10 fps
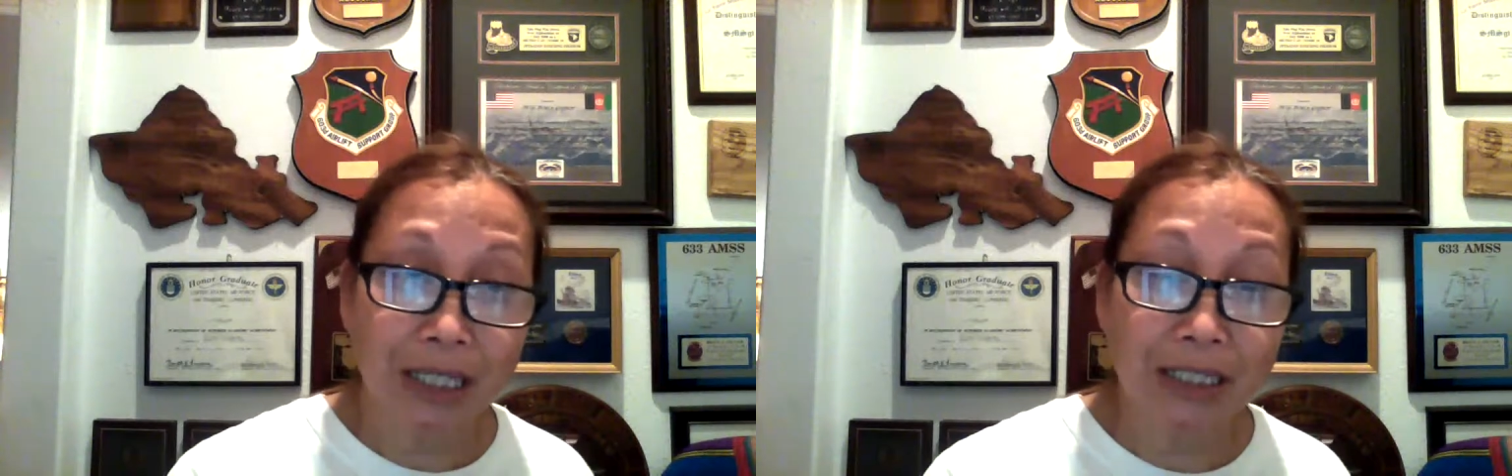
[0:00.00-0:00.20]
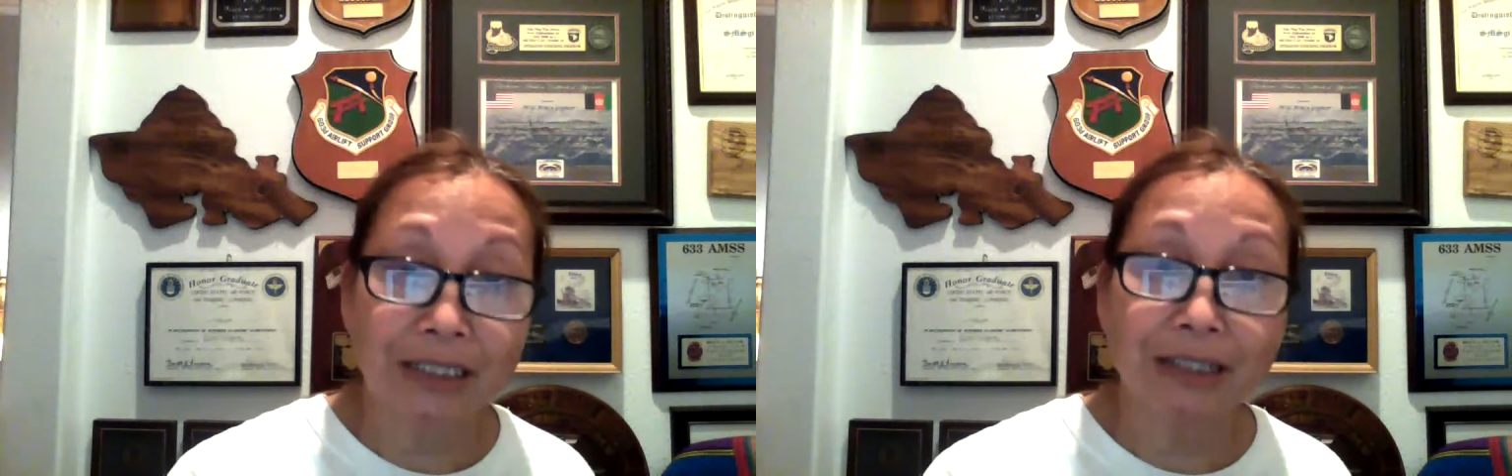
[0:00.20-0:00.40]

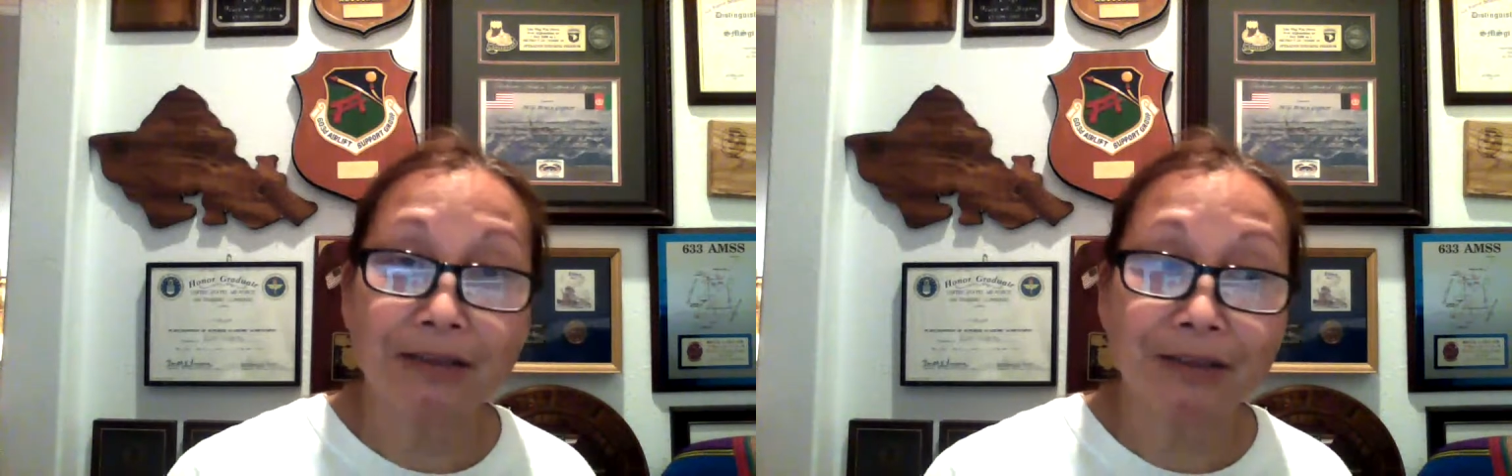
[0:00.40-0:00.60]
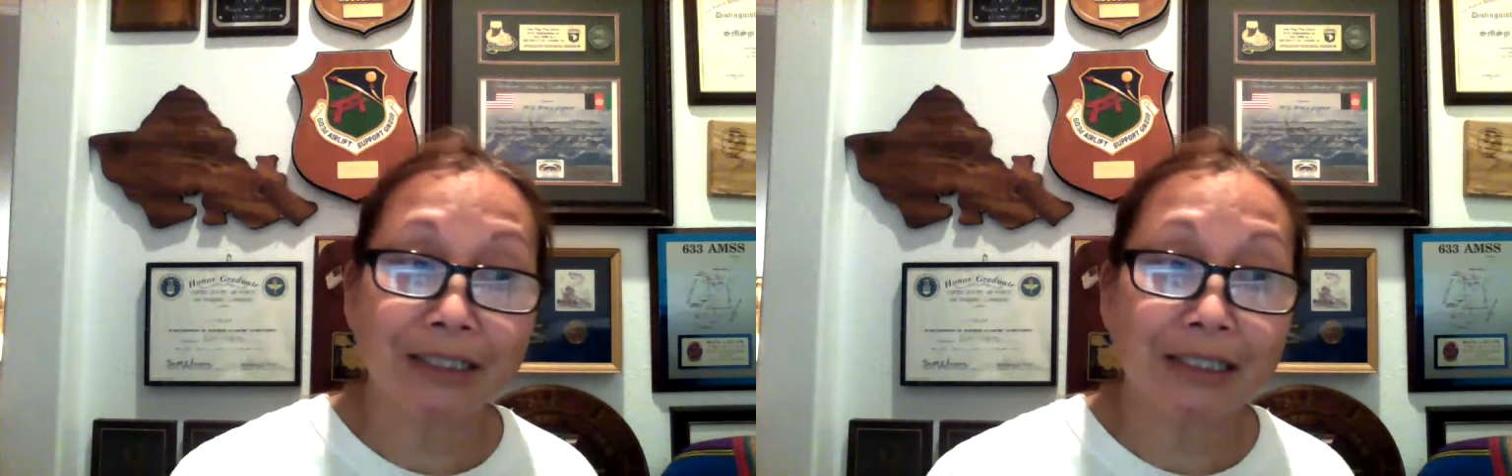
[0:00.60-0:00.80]
and then they're
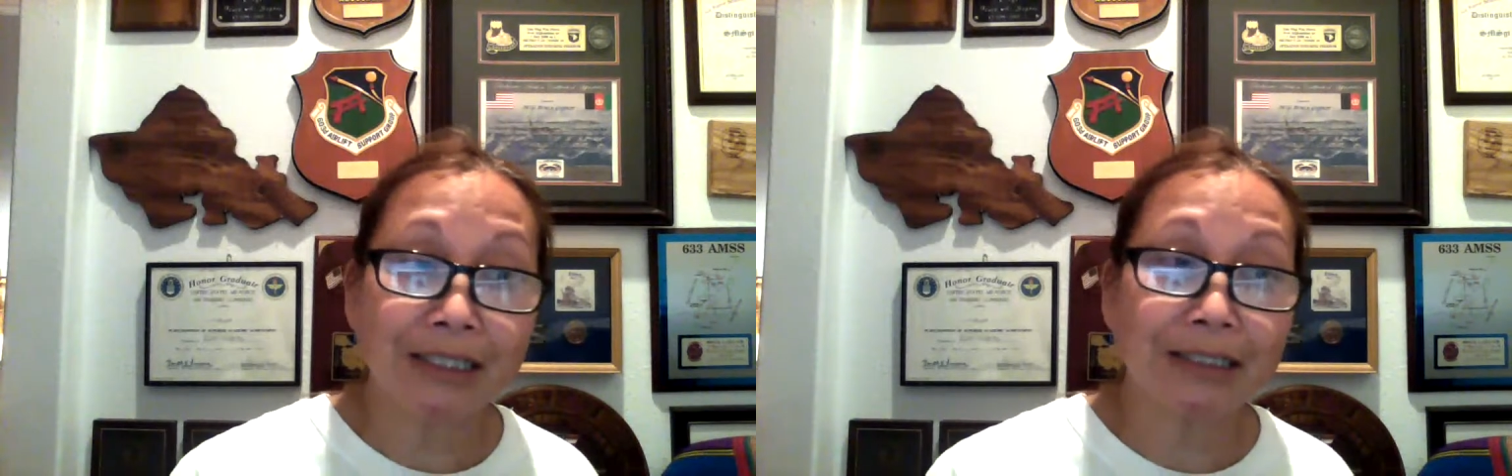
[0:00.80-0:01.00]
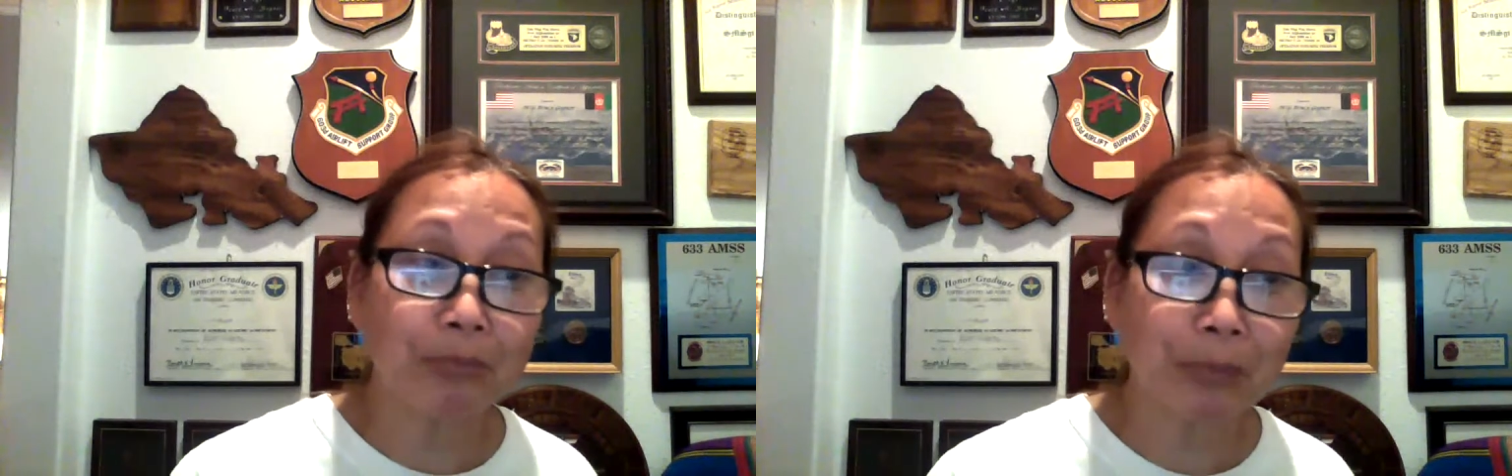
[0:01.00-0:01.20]

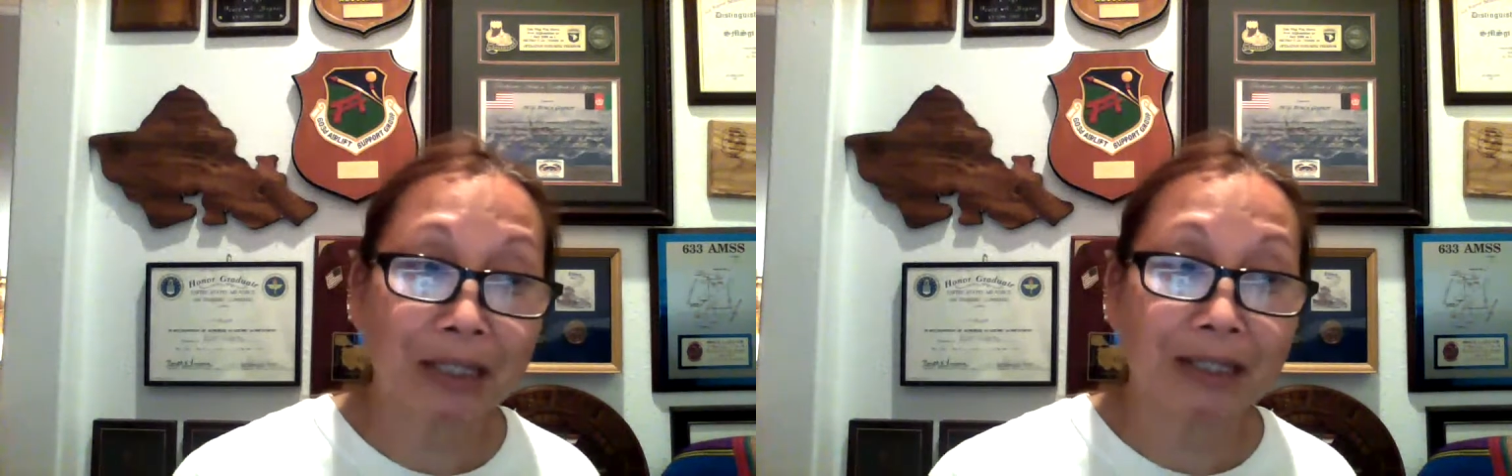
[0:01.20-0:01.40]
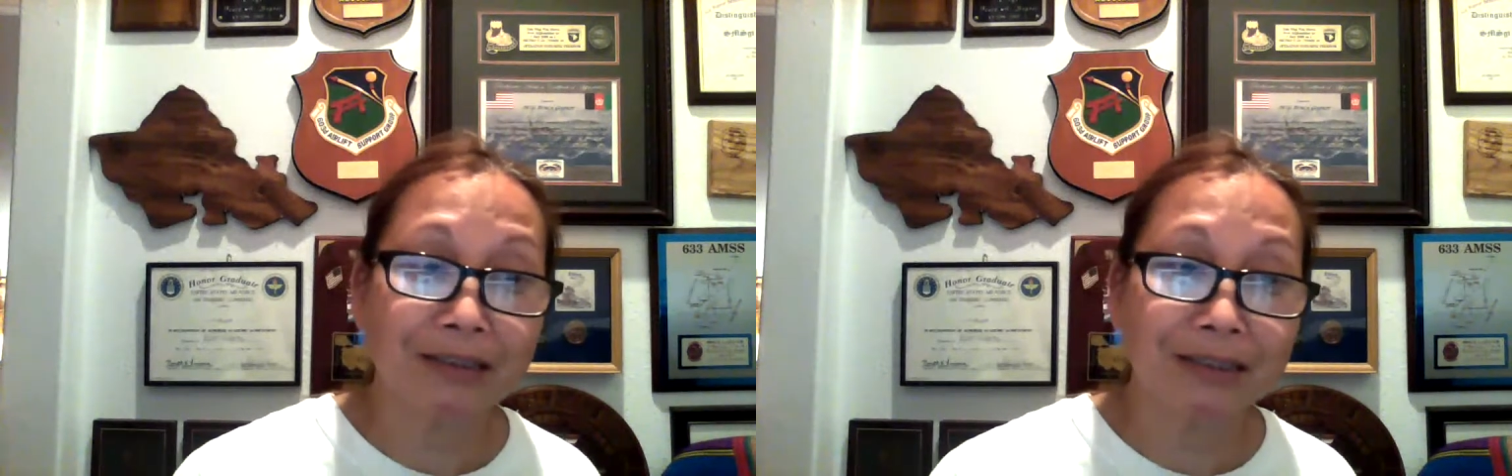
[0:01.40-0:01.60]
eating the
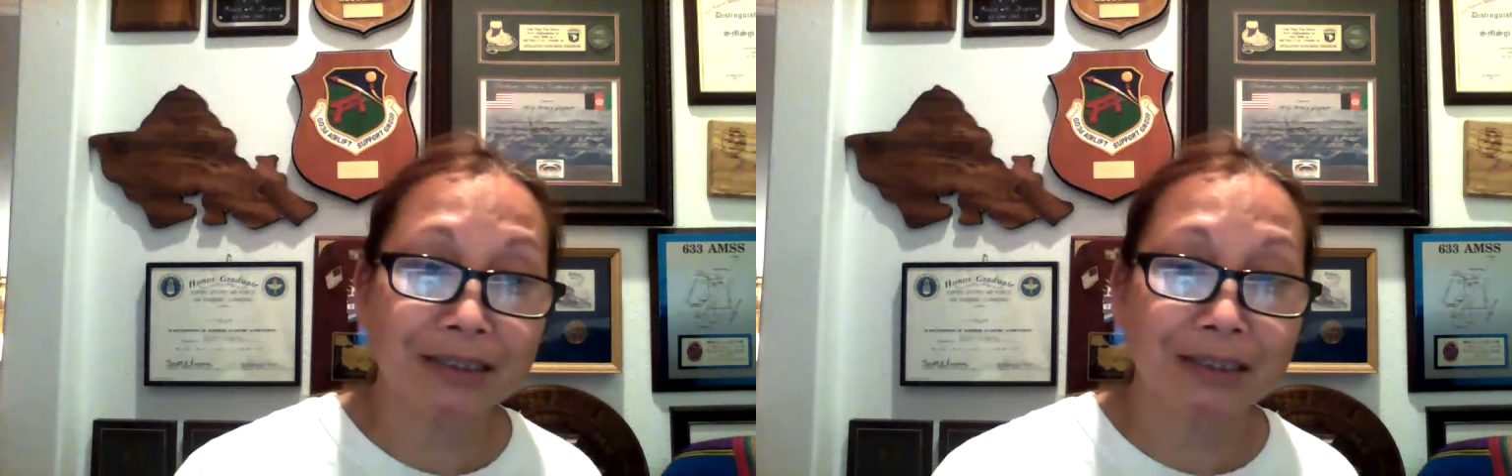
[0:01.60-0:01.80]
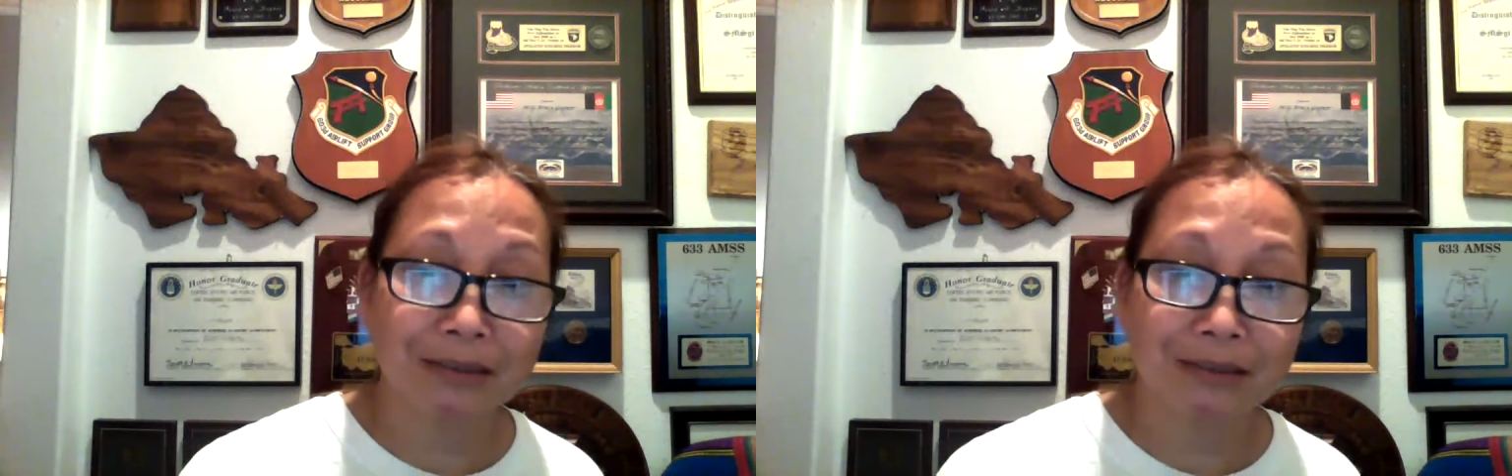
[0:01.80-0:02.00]
plants.